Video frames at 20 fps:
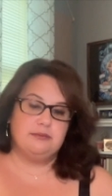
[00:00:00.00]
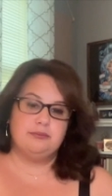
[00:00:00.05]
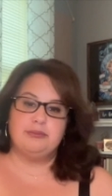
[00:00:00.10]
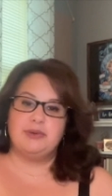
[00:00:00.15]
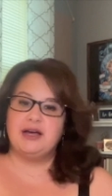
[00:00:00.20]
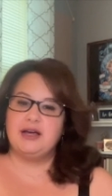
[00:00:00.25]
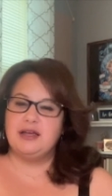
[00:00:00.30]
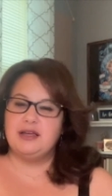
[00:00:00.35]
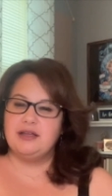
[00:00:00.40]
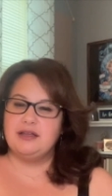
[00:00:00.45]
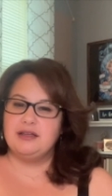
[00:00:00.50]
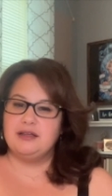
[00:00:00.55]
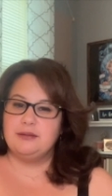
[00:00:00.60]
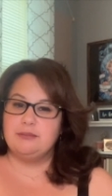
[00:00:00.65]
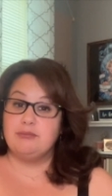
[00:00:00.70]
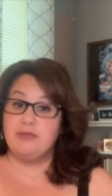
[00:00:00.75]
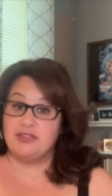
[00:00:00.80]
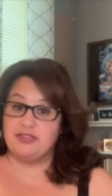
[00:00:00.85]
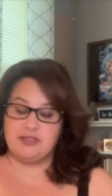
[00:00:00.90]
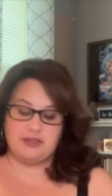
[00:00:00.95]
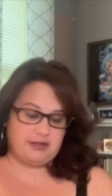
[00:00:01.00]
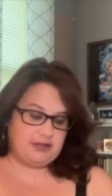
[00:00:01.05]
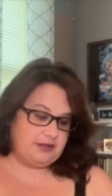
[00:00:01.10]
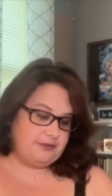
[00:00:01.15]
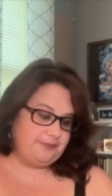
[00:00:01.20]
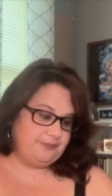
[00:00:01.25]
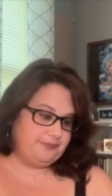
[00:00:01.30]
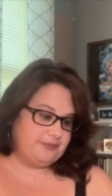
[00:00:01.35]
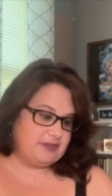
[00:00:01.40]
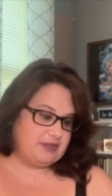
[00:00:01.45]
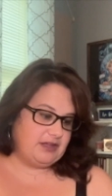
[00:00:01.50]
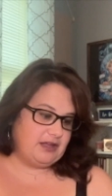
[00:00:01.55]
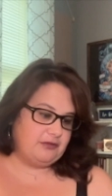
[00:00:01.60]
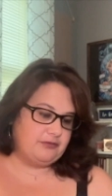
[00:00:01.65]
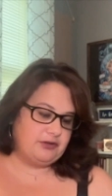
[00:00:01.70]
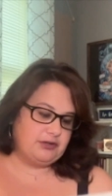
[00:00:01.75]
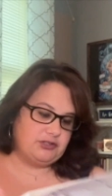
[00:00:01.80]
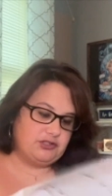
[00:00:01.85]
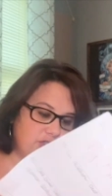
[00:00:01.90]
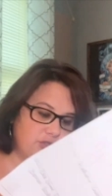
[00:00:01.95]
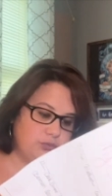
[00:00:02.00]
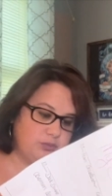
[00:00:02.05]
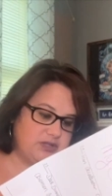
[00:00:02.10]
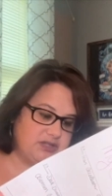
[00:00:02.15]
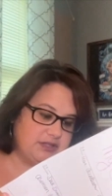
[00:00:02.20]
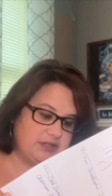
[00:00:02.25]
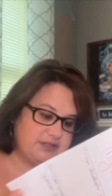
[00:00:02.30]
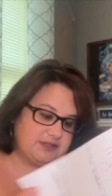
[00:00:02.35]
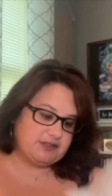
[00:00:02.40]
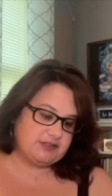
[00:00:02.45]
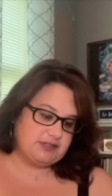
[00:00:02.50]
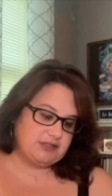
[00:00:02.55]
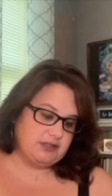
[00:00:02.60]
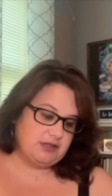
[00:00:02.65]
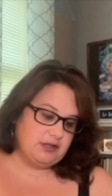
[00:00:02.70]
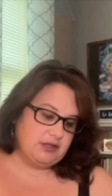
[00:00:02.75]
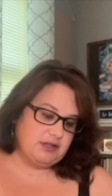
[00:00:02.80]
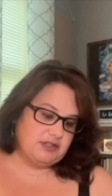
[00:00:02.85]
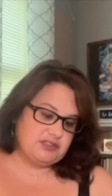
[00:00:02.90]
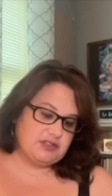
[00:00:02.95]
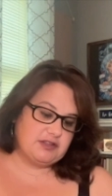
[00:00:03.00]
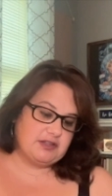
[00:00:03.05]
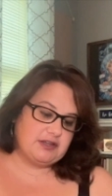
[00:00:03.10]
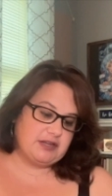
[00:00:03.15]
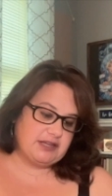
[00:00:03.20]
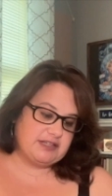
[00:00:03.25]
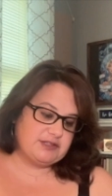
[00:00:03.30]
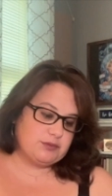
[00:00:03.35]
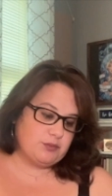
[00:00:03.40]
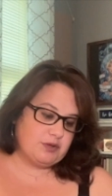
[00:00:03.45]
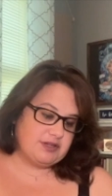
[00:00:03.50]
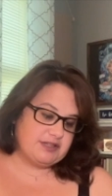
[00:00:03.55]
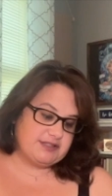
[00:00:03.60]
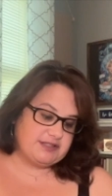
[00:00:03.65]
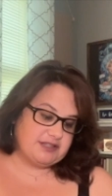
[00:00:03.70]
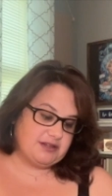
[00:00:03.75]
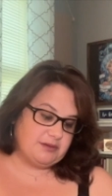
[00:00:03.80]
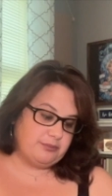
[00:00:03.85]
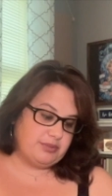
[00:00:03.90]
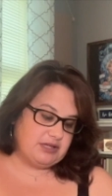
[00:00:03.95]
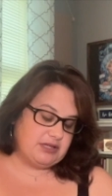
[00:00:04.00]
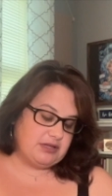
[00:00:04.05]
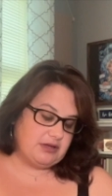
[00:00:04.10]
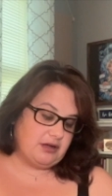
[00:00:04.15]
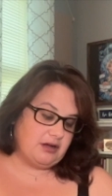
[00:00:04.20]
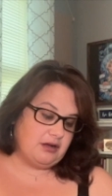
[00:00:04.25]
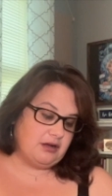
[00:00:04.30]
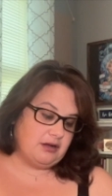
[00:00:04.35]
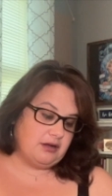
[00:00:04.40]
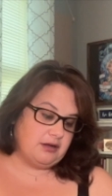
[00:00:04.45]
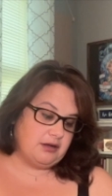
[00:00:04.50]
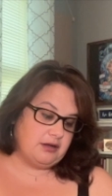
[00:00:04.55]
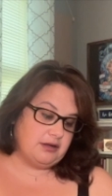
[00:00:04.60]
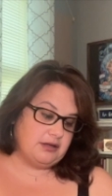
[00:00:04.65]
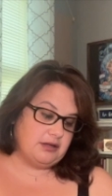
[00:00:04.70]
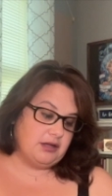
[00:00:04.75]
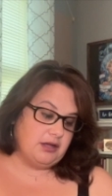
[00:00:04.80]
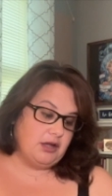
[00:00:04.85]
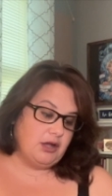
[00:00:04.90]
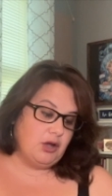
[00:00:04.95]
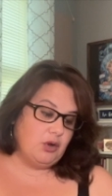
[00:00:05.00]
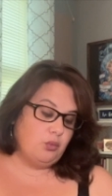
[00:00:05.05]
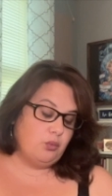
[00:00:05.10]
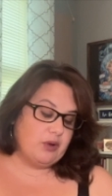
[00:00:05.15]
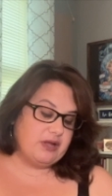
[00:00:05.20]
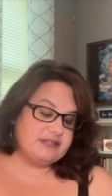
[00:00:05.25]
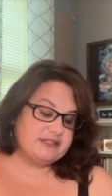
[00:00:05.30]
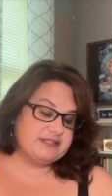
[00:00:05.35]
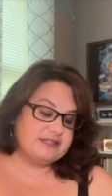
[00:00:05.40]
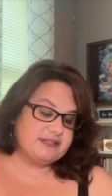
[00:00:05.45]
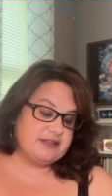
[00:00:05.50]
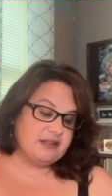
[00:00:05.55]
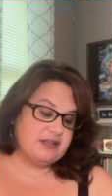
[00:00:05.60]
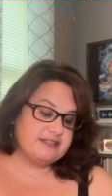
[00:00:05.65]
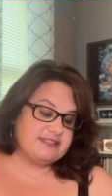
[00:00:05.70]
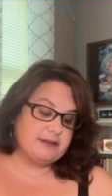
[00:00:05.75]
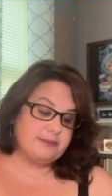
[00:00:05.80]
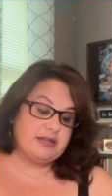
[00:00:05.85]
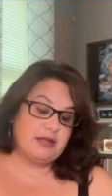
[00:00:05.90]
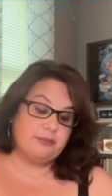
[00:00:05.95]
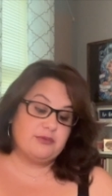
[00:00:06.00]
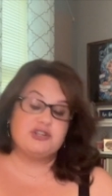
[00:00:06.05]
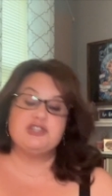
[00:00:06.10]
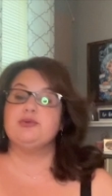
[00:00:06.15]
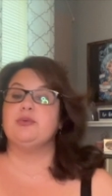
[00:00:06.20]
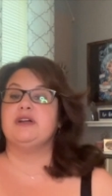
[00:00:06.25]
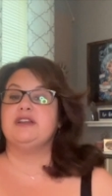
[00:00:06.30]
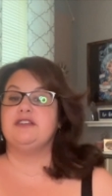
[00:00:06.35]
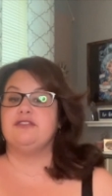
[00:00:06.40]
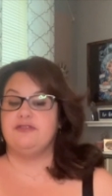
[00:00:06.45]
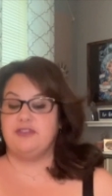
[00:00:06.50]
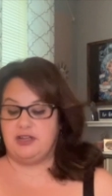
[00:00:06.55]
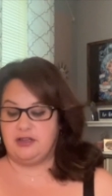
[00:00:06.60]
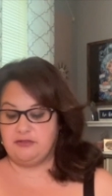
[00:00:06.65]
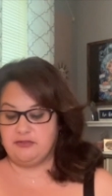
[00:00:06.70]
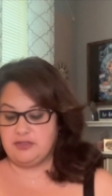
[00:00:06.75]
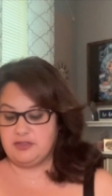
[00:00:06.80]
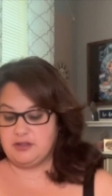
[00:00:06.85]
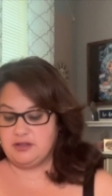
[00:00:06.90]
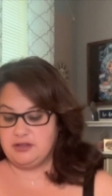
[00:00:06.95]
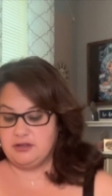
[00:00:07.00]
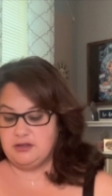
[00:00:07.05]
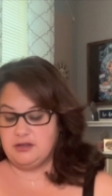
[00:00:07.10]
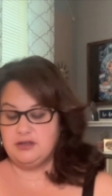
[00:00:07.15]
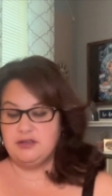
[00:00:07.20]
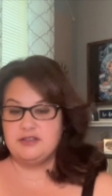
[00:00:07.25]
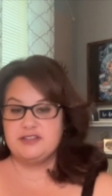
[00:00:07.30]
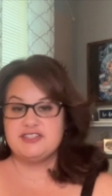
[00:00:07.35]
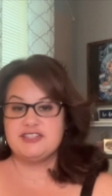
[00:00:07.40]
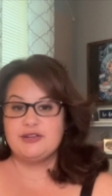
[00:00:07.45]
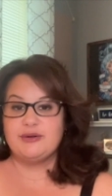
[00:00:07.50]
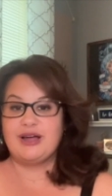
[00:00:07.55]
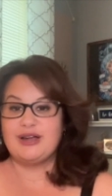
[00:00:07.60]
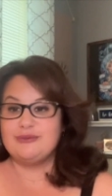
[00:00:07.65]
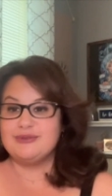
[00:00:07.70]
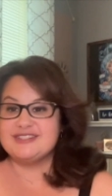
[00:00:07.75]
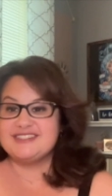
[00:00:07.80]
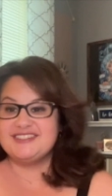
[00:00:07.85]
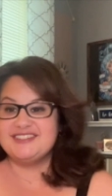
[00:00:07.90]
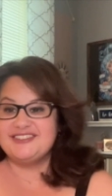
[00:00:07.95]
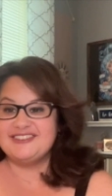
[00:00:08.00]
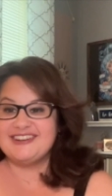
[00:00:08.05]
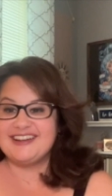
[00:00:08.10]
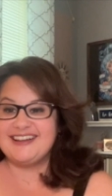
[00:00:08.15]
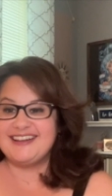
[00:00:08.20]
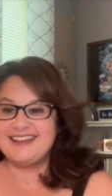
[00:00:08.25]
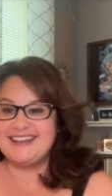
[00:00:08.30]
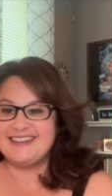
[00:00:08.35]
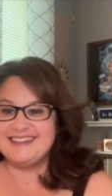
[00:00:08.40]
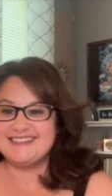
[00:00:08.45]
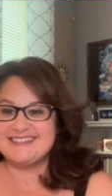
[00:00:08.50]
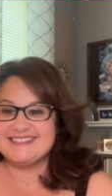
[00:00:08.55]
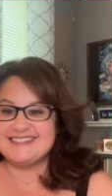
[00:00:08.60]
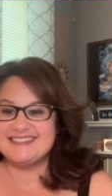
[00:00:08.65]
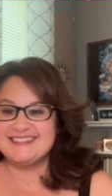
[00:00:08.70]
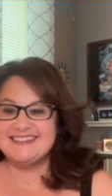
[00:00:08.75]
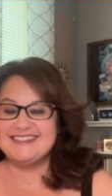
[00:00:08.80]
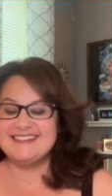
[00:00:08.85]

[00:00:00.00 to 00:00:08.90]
bi-monthly. Every 2 weeks. So the next one is going to be on Wednesday, September 25th. So I will see you guys